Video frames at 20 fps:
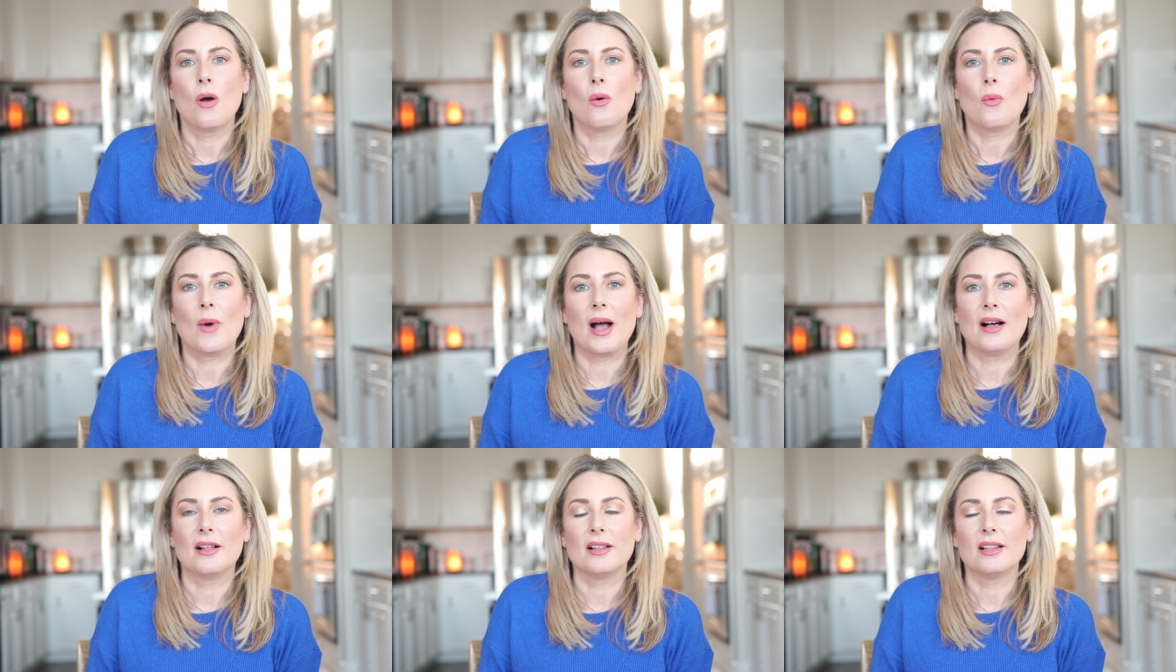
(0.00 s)

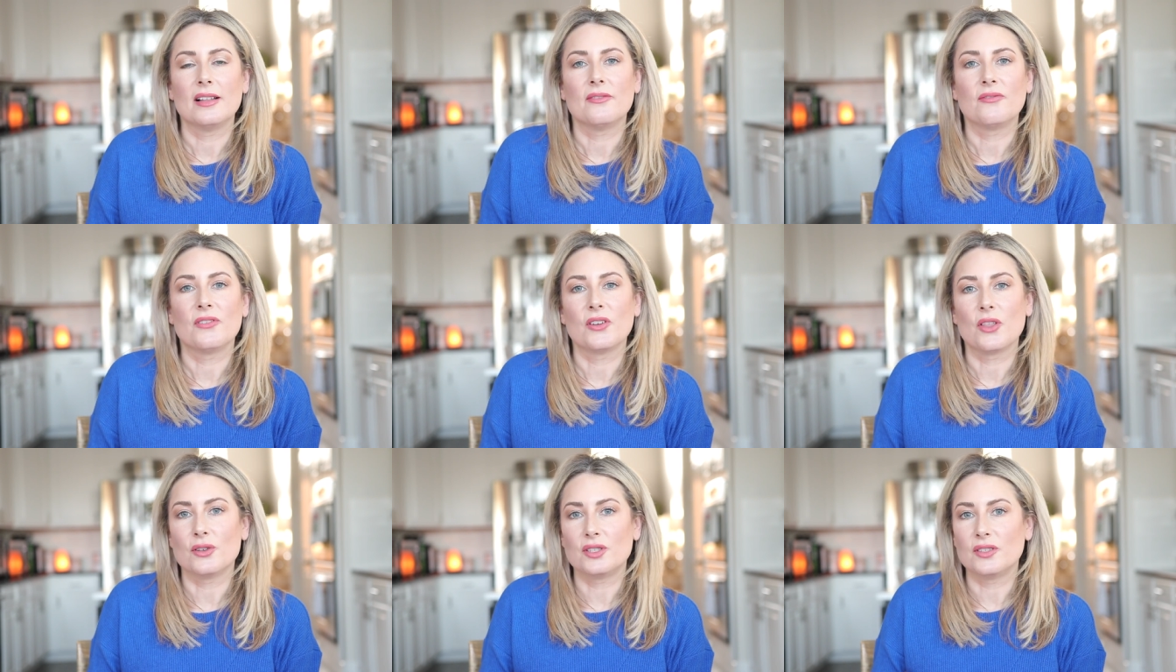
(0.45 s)
Well,
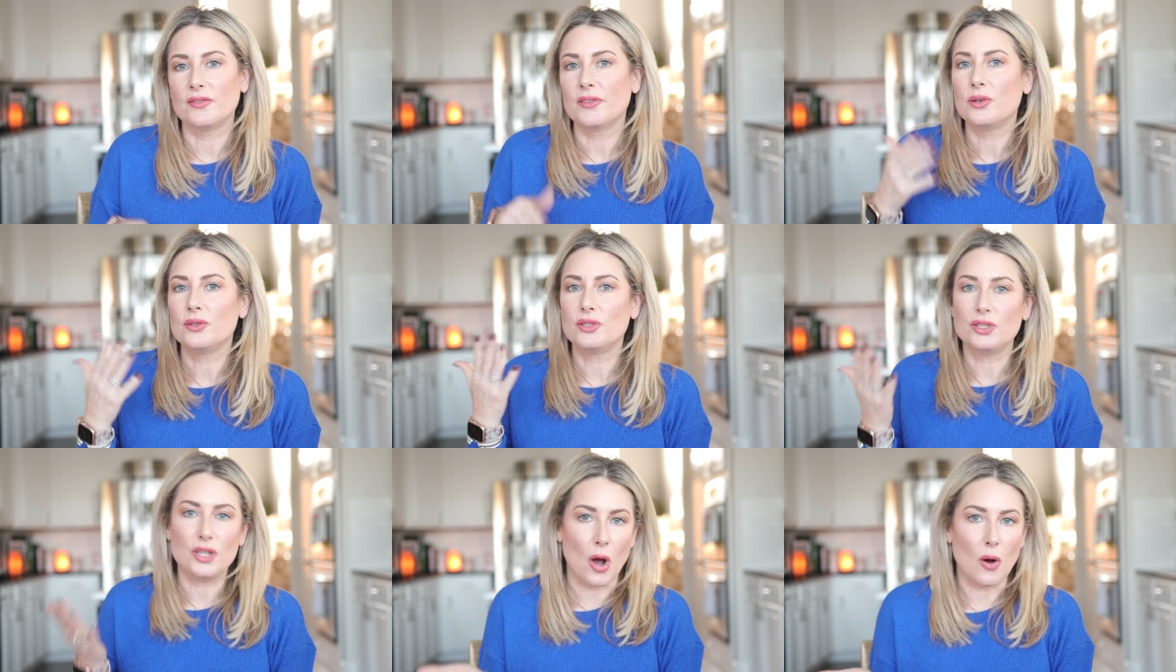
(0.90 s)
for those of you
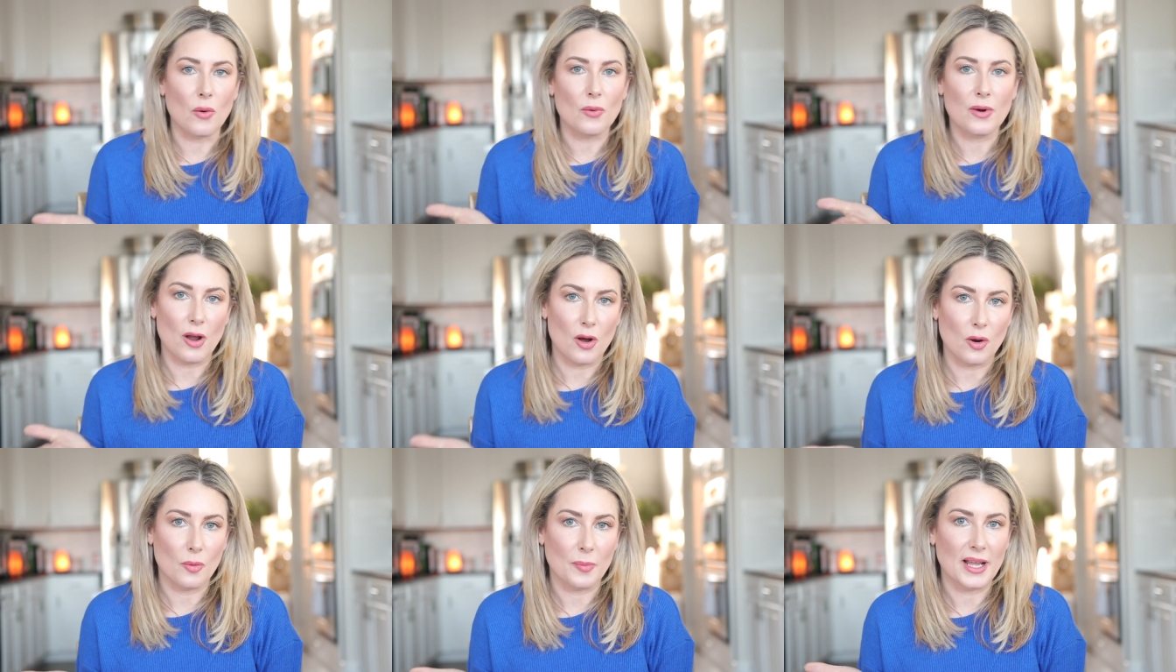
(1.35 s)
who
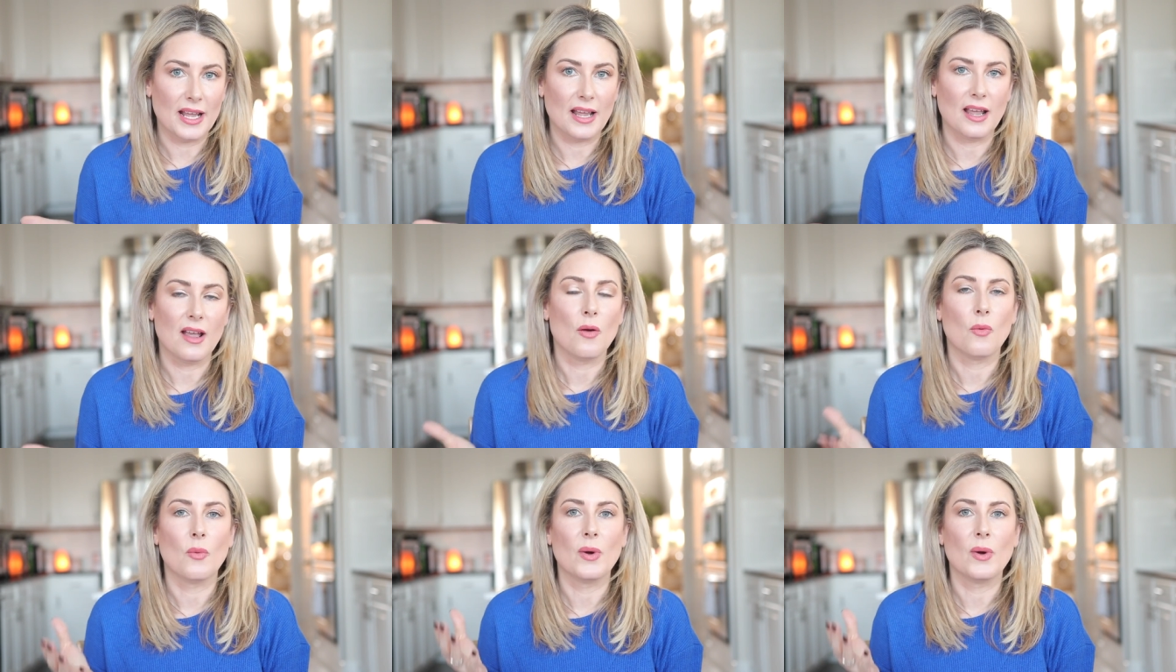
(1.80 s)
don't know me,